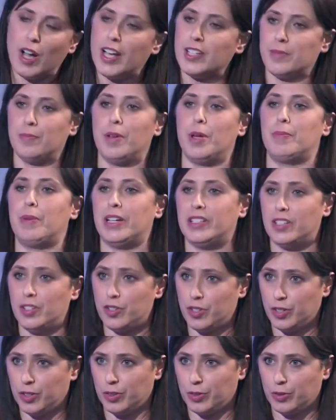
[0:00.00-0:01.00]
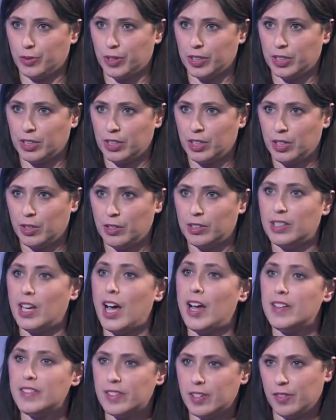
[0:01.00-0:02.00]
You asked me about the children.
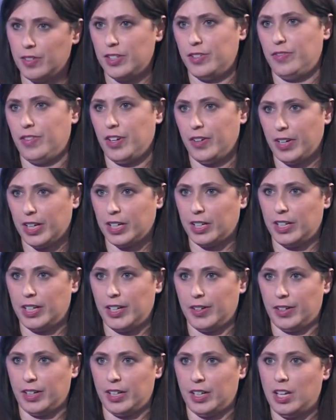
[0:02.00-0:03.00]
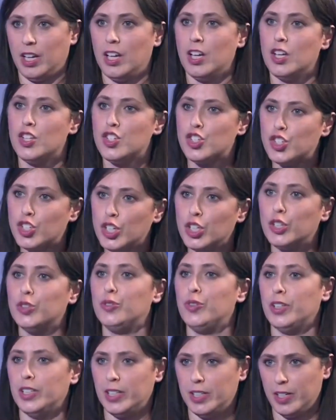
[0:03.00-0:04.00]
The answer is very clear.
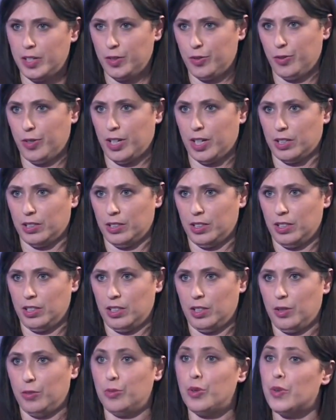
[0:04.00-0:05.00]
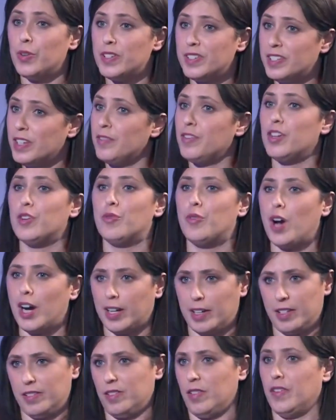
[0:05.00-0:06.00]
Children in Israel were receiving
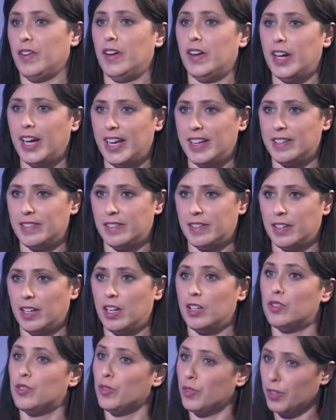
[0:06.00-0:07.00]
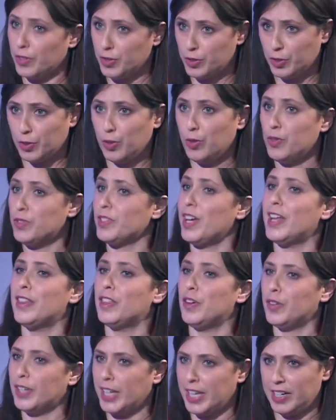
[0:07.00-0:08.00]
rockets on their heads to their schools
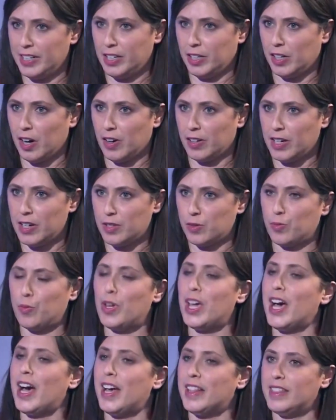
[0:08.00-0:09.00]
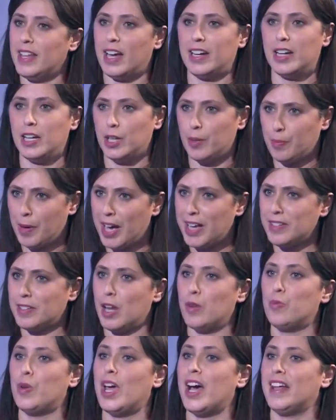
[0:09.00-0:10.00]
and their kindergartens. We had that in the
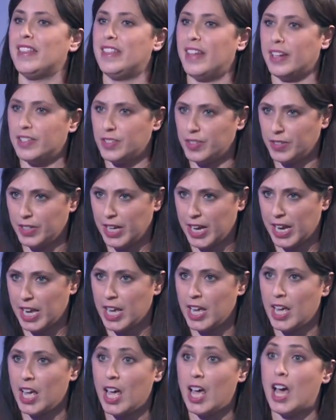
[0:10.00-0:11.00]
past, and we had that today.